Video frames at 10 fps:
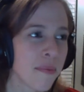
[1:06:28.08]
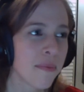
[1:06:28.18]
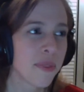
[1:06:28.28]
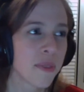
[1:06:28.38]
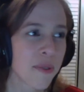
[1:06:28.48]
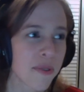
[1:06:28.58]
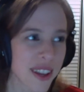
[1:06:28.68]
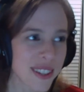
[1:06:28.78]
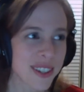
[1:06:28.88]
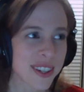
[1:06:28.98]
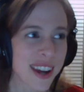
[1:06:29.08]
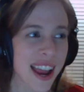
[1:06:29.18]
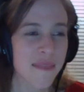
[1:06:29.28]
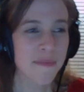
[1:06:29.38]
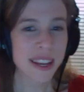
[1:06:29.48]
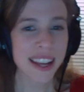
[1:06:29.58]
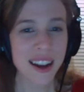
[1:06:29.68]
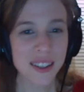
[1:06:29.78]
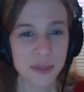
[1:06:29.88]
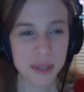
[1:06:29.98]
the professor and Big
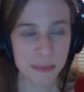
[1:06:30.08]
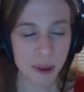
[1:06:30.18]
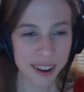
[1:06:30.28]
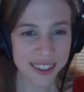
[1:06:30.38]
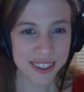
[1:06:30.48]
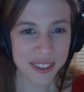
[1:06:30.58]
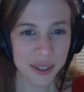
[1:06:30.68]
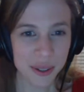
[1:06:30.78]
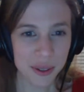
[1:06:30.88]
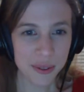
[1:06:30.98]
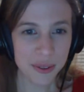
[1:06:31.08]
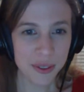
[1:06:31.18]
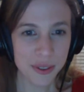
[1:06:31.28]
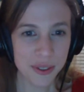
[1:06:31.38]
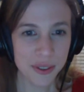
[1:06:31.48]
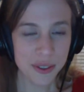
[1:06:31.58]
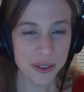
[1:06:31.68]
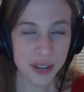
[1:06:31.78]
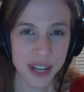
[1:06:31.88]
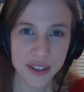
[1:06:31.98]
Al's response to
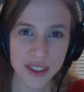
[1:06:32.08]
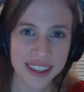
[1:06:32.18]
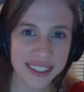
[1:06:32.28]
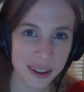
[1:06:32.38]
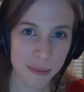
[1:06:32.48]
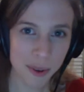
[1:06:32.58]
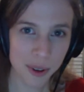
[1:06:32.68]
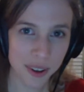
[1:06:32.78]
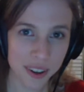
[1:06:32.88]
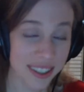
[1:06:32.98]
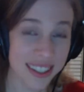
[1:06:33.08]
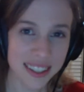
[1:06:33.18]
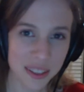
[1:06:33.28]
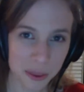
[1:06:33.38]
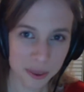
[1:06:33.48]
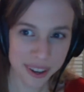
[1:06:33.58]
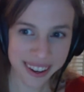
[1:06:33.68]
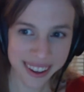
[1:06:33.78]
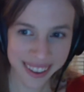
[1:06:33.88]
Stranger Things number uh, season three.